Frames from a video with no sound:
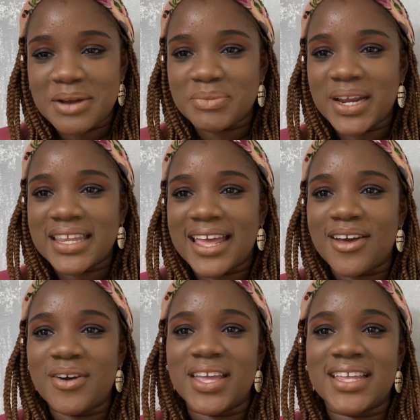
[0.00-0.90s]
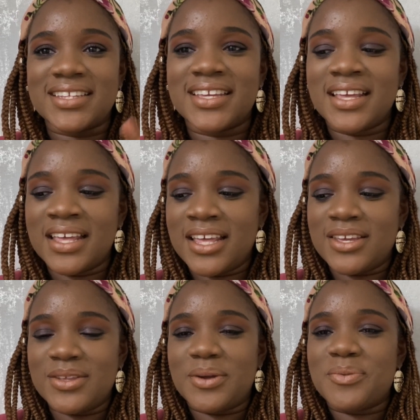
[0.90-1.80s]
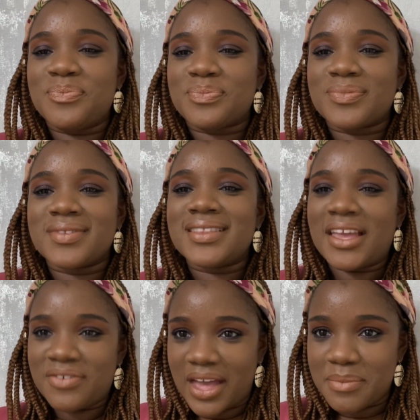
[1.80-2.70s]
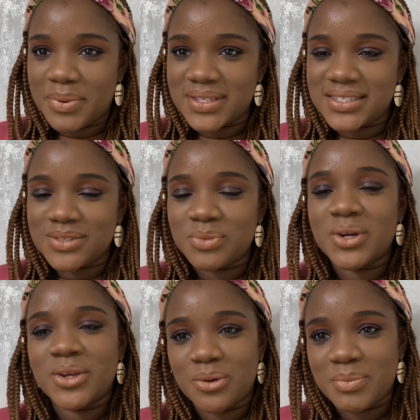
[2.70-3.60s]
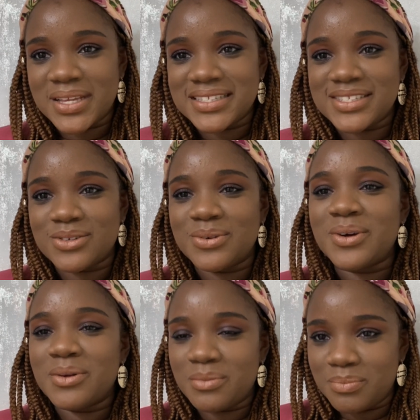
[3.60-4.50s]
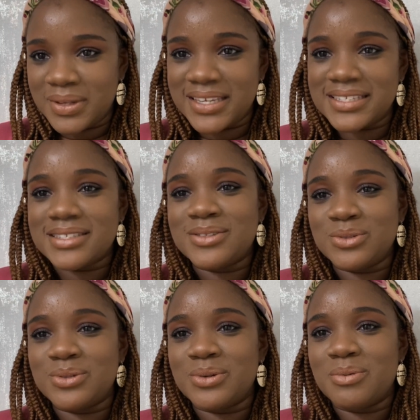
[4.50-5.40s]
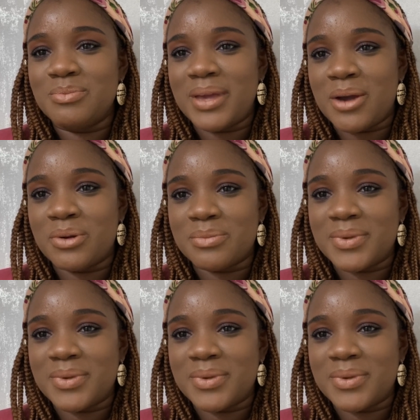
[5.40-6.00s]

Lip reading: right now, and life happens. We're human, so please do bear with me.